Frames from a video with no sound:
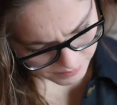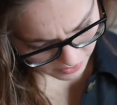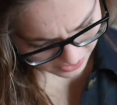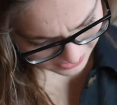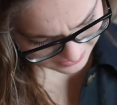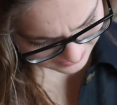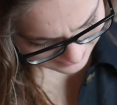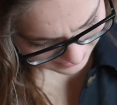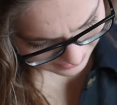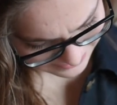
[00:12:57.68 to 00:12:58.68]
but it
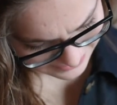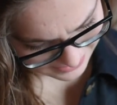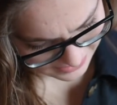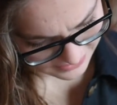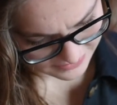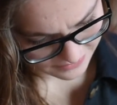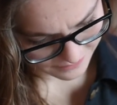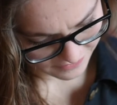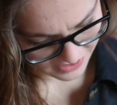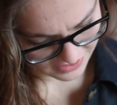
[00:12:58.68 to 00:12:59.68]
sounds like
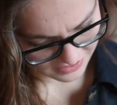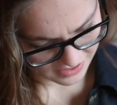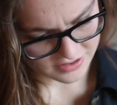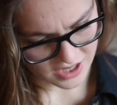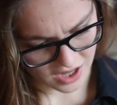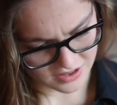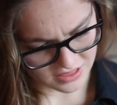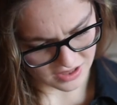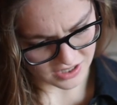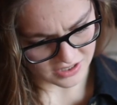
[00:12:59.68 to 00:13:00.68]
something
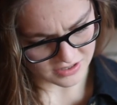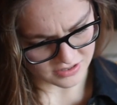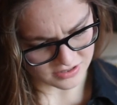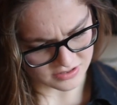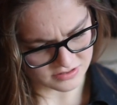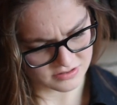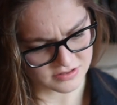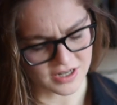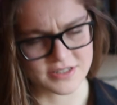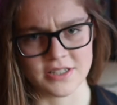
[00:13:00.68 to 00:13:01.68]

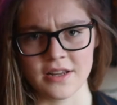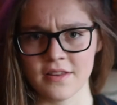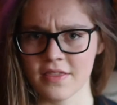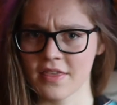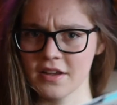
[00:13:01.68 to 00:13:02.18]
19th